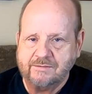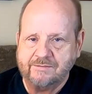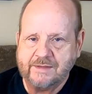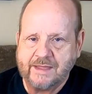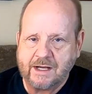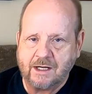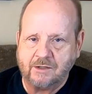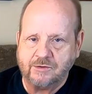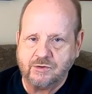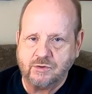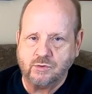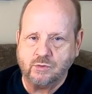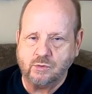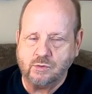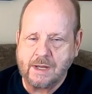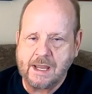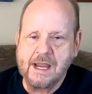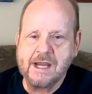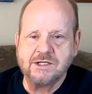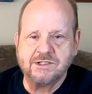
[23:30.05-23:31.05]
that'll
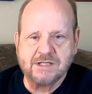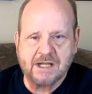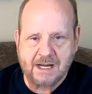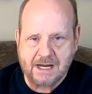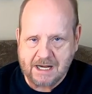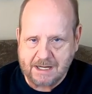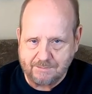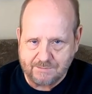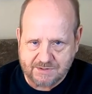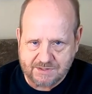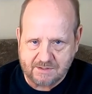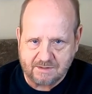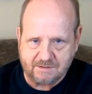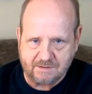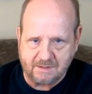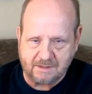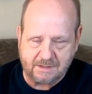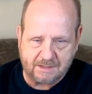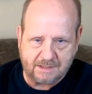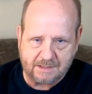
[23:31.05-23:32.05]
do eight times
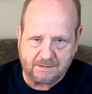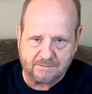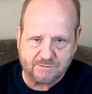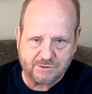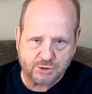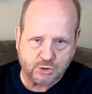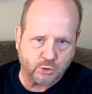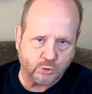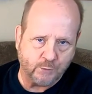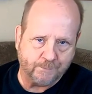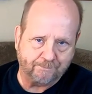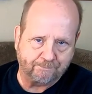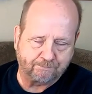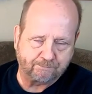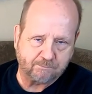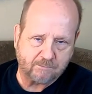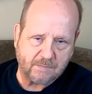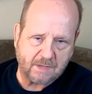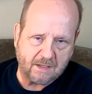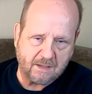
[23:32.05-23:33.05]
uh,
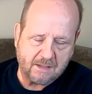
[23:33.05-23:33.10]
zoom.